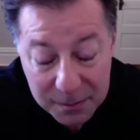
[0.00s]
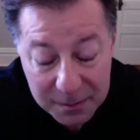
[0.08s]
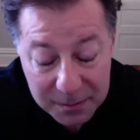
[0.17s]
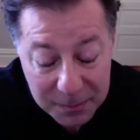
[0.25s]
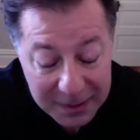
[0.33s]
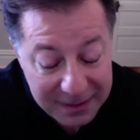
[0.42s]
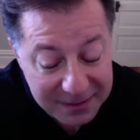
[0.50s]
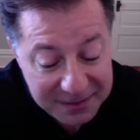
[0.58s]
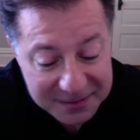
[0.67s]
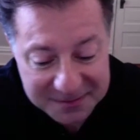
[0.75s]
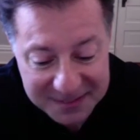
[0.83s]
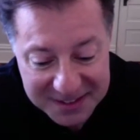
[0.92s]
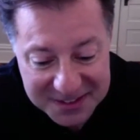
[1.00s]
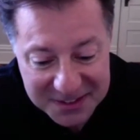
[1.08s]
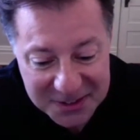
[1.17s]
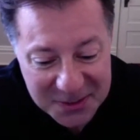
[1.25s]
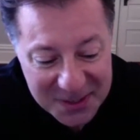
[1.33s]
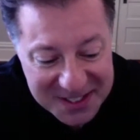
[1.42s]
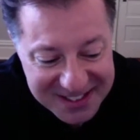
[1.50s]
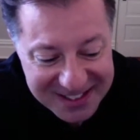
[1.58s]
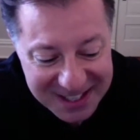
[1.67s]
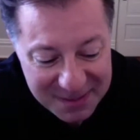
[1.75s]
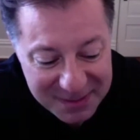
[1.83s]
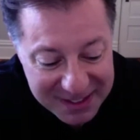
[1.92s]
Well, that's a good
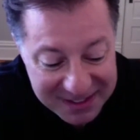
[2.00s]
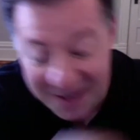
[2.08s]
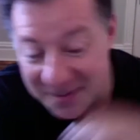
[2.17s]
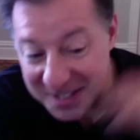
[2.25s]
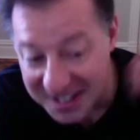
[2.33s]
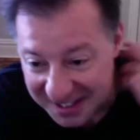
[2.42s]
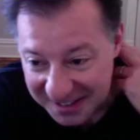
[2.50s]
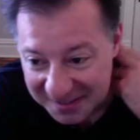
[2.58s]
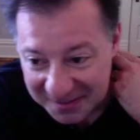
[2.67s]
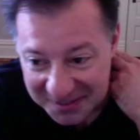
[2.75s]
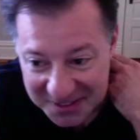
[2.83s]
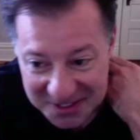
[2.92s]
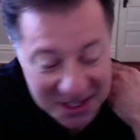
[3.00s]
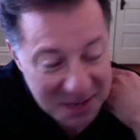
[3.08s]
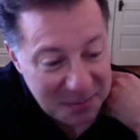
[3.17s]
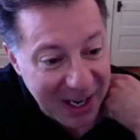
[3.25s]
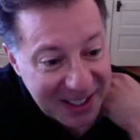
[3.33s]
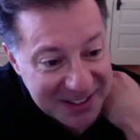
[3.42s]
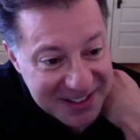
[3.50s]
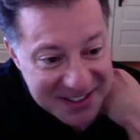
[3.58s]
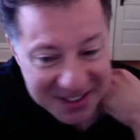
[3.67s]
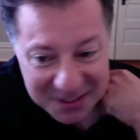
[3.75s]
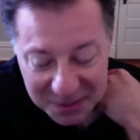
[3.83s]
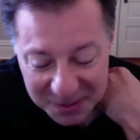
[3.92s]
question. I mean, obviously, there's a lot of
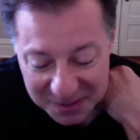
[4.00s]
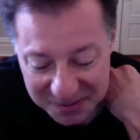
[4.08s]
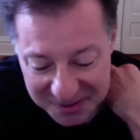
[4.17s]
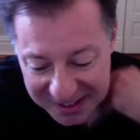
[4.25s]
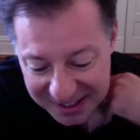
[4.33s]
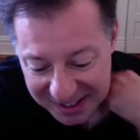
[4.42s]
practicing involved.